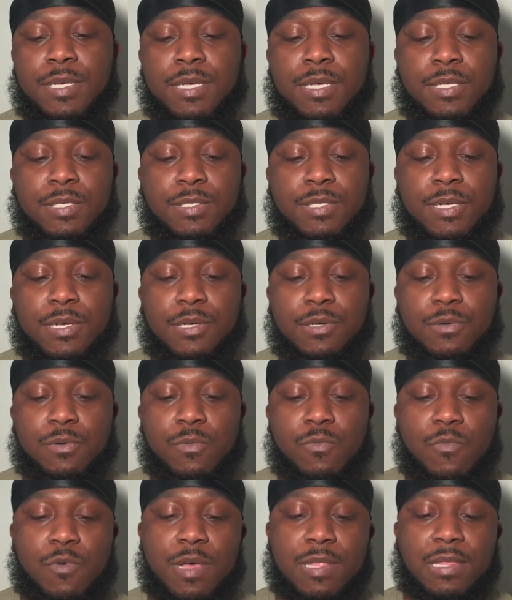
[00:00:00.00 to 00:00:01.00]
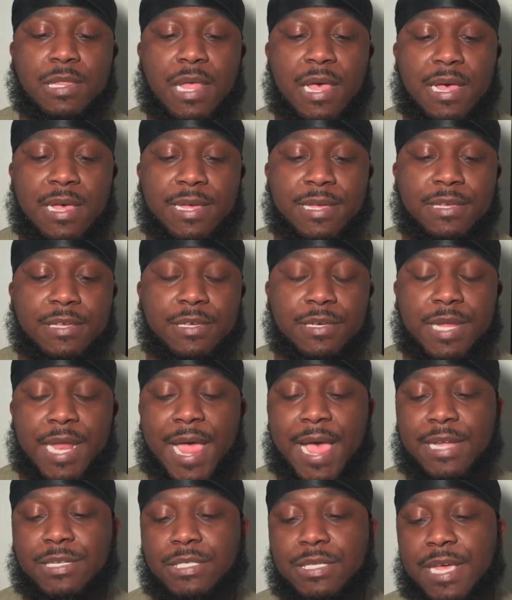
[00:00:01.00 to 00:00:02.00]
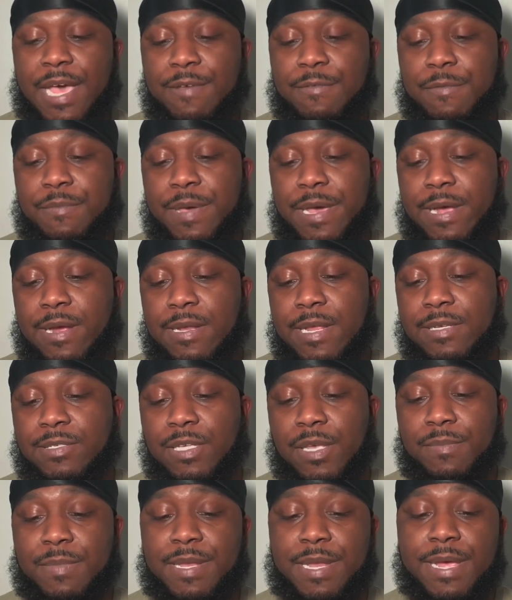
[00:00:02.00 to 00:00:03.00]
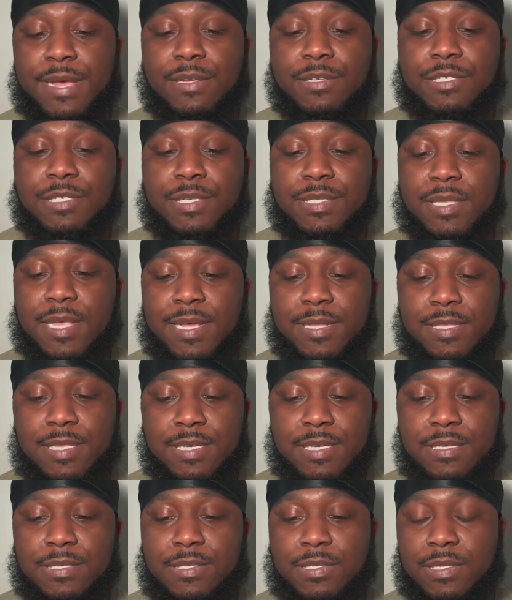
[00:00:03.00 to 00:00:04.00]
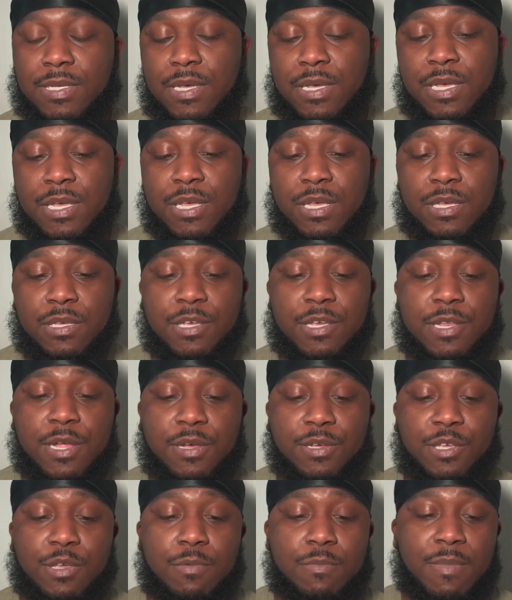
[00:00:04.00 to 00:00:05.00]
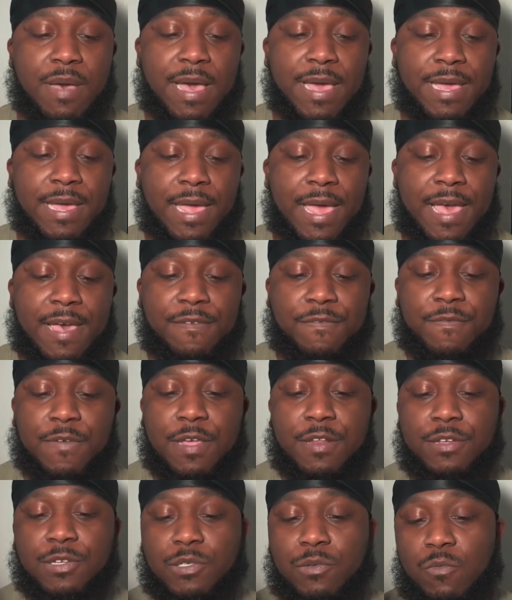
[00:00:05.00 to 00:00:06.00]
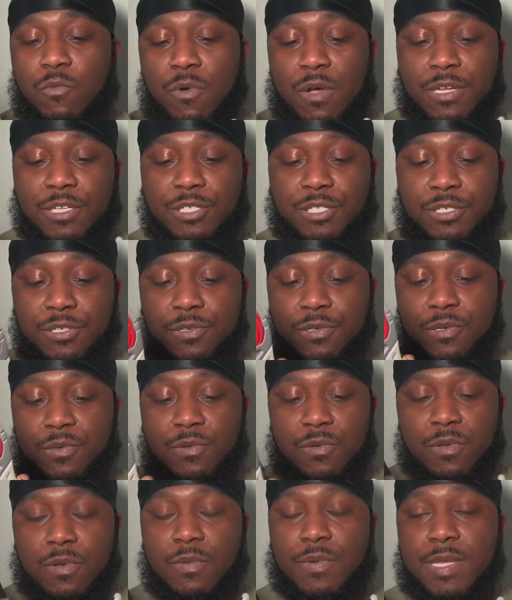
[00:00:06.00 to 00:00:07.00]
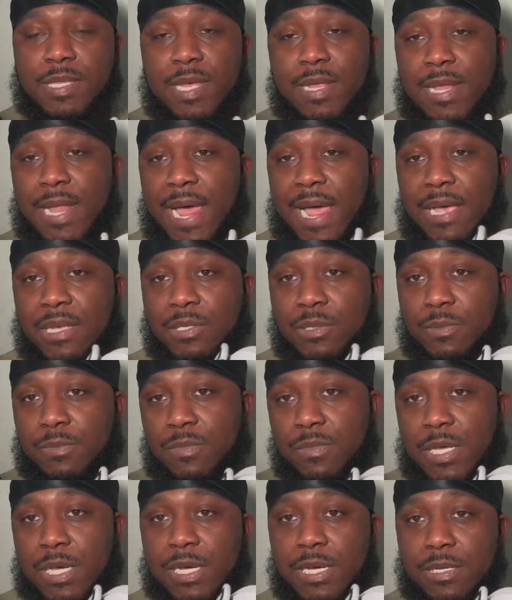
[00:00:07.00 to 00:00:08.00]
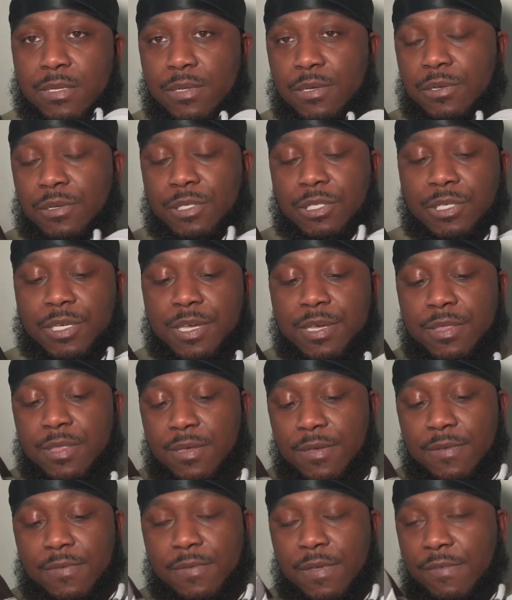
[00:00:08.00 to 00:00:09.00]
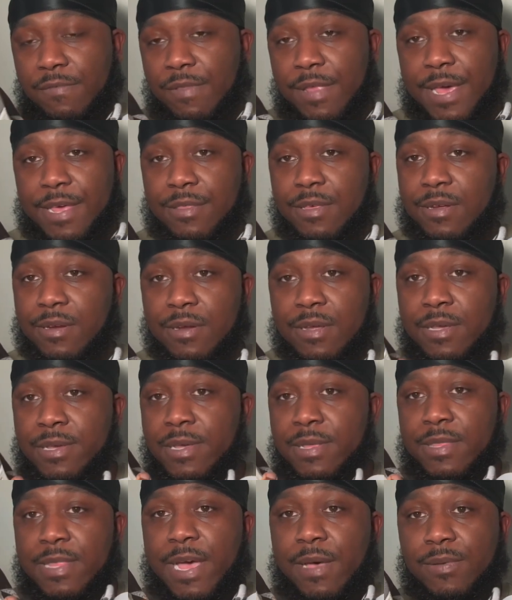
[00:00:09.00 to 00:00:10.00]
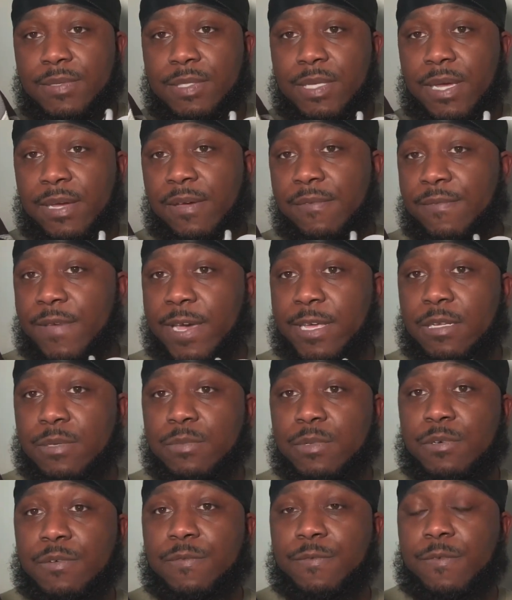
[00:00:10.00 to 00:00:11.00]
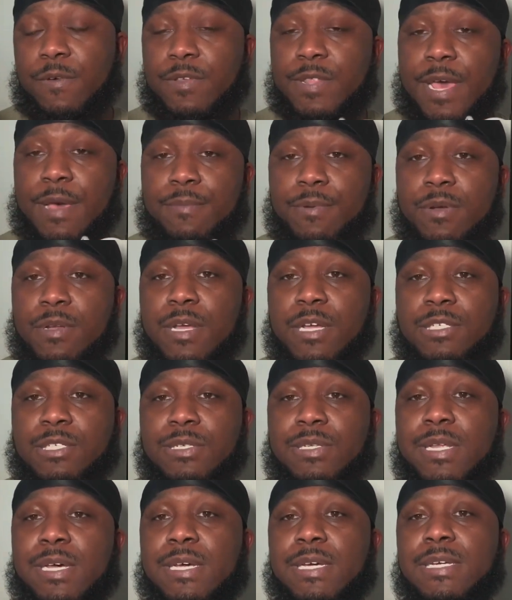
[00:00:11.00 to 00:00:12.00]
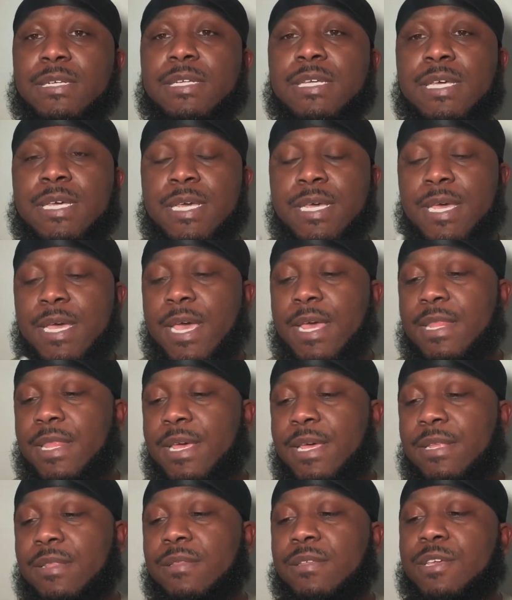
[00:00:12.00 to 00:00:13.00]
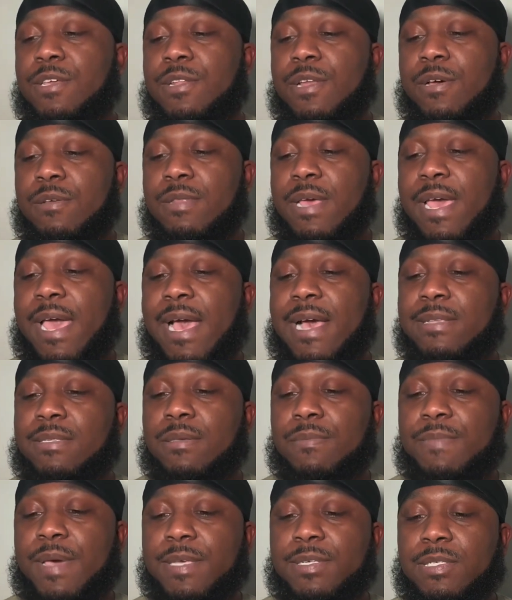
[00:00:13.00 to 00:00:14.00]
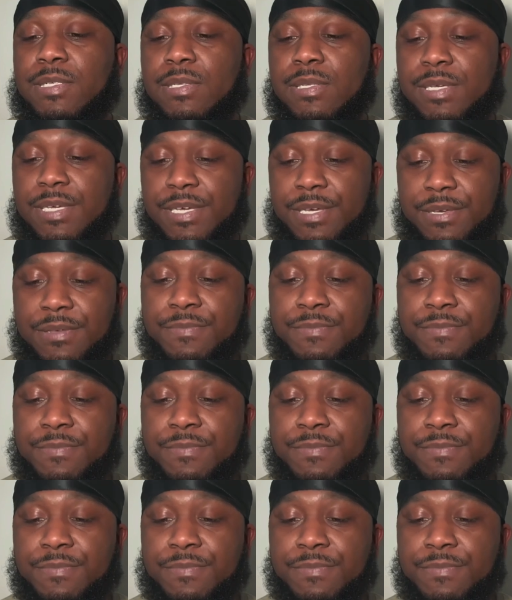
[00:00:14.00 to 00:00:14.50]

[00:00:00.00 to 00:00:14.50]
So one line could actually have a pair that's coming down just like this. You might have finished one shoe with the last little sheath of leather that was like available for that production line. And then, they had to basically